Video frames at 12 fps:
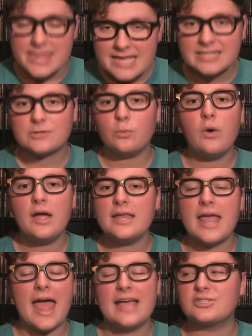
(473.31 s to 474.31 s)
This
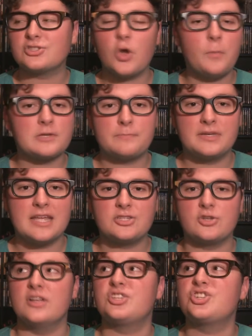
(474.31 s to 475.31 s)
one has so much
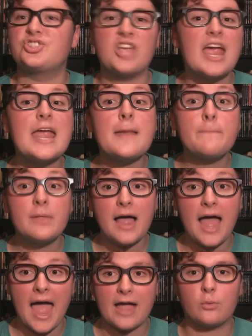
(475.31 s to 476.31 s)
potential. It's Shane
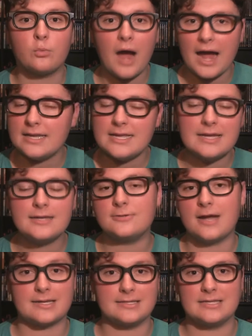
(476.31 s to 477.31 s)
Black writing and
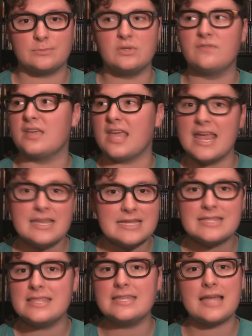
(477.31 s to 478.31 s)
directing this movie. He
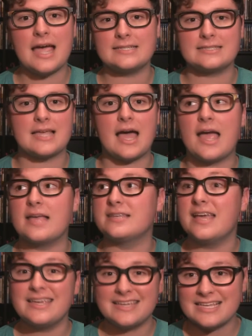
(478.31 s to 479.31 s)
did The Nice
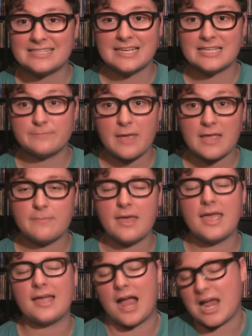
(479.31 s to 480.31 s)
Guys, Kiss Kiss Bang
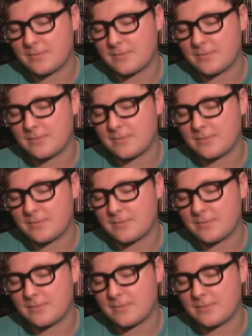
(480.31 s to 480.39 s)
Bang,